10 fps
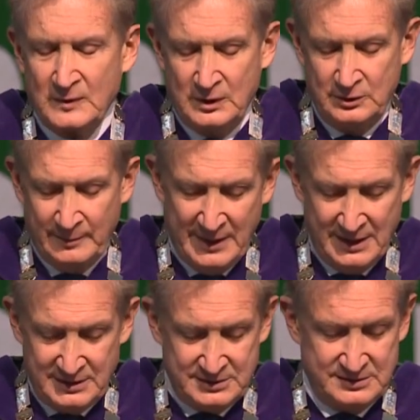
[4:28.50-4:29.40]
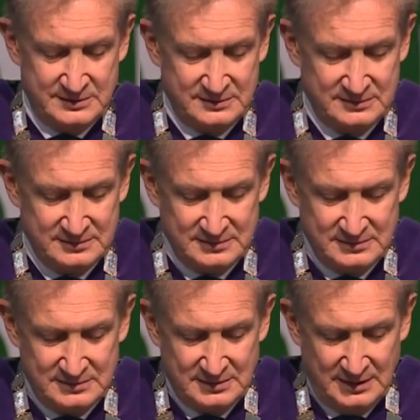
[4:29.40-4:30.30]
You made us
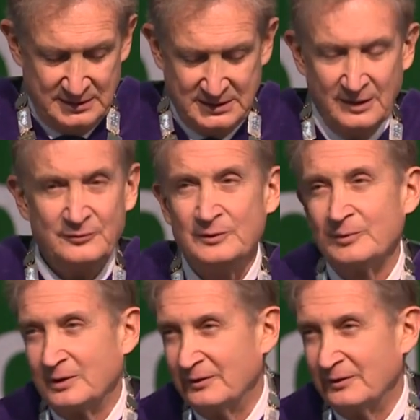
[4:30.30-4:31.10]
uncomfortable